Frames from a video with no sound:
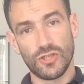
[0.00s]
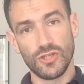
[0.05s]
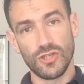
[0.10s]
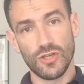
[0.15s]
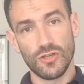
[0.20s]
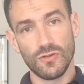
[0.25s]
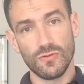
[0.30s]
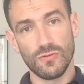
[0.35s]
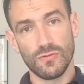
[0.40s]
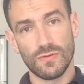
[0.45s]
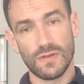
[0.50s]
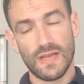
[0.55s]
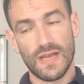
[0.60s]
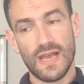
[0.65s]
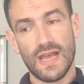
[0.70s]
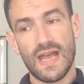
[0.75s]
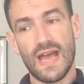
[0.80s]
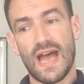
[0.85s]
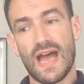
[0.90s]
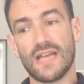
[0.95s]
to you.
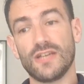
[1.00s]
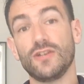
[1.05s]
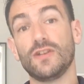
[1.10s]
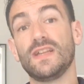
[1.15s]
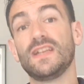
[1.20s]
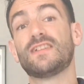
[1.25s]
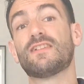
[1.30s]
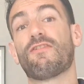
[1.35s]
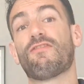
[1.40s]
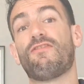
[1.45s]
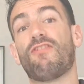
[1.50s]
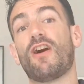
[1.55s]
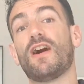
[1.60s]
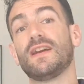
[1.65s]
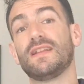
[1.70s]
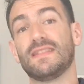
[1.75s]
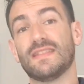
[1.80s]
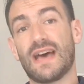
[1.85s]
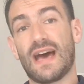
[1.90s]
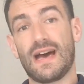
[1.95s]
And you need to
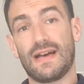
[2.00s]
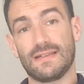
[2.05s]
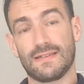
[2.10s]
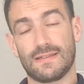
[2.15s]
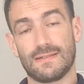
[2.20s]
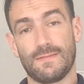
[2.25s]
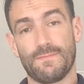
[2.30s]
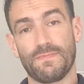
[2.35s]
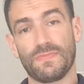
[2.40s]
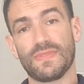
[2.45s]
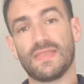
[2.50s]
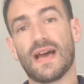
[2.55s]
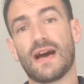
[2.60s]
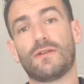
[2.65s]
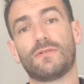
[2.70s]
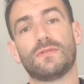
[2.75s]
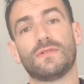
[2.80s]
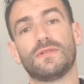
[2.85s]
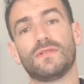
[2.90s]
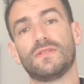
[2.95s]
find that.
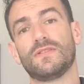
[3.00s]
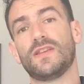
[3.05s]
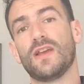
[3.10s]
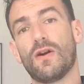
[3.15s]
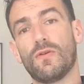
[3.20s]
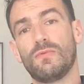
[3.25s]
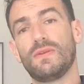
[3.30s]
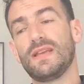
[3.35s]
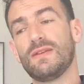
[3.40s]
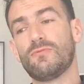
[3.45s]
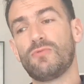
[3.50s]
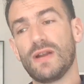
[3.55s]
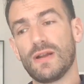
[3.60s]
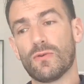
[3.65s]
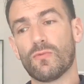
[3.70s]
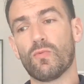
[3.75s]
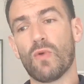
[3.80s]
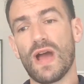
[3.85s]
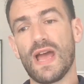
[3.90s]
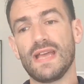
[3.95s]
Now, the only
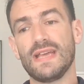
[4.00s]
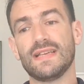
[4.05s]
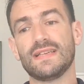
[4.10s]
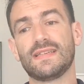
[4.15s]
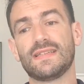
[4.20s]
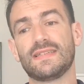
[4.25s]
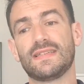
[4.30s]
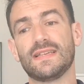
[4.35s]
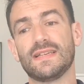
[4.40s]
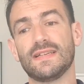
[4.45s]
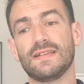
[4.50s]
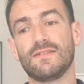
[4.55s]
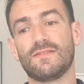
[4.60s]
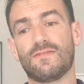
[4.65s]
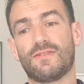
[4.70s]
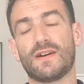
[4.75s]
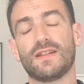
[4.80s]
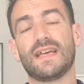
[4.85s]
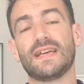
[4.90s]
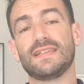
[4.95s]
real way is to
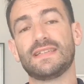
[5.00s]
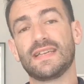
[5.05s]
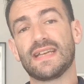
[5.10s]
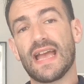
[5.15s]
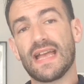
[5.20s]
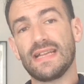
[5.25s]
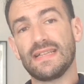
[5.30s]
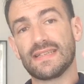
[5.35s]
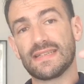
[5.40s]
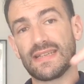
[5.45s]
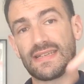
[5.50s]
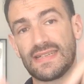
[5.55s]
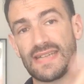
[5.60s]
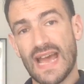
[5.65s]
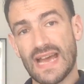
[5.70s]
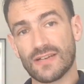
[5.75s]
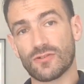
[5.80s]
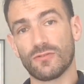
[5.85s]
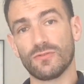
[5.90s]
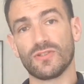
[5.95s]
find that is to get into the
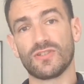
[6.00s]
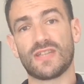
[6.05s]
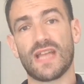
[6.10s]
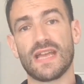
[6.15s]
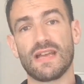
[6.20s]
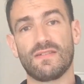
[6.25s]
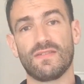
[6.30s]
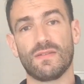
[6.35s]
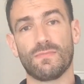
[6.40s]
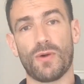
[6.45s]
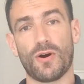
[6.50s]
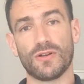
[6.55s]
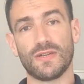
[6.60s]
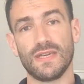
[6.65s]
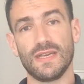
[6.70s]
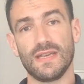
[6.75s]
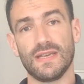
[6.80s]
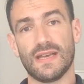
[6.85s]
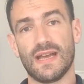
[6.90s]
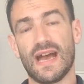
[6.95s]
natural state of the
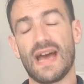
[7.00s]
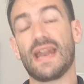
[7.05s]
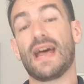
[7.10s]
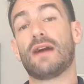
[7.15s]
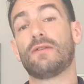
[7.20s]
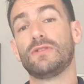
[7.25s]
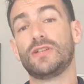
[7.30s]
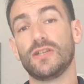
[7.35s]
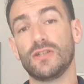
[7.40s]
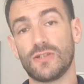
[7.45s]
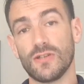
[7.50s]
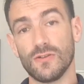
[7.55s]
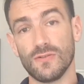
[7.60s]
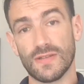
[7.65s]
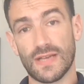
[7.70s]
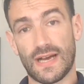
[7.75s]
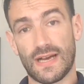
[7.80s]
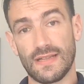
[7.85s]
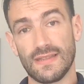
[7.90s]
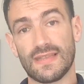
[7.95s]
body. And how do you
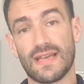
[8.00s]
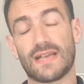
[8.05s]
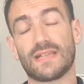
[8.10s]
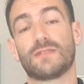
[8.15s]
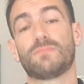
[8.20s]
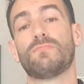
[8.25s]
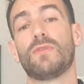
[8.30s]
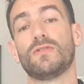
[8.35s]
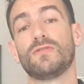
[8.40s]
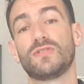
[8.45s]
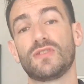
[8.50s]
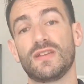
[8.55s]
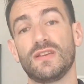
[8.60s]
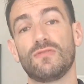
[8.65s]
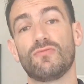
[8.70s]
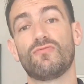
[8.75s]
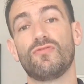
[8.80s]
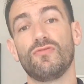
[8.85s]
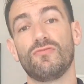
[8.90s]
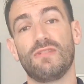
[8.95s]
do that? That's
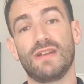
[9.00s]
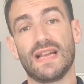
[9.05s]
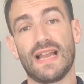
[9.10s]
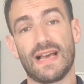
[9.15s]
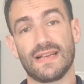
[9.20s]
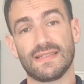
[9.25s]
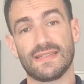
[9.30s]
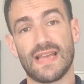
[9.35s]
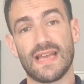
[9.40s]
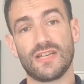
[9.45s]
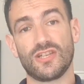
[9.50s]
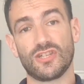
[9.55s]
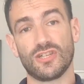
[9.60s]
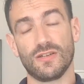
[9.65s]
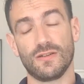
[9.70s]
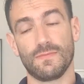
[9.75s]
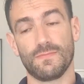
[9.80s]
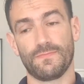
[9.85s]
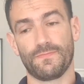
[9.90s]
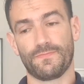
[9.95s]
mostly through
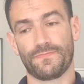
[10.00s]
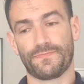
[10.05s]
relaxation.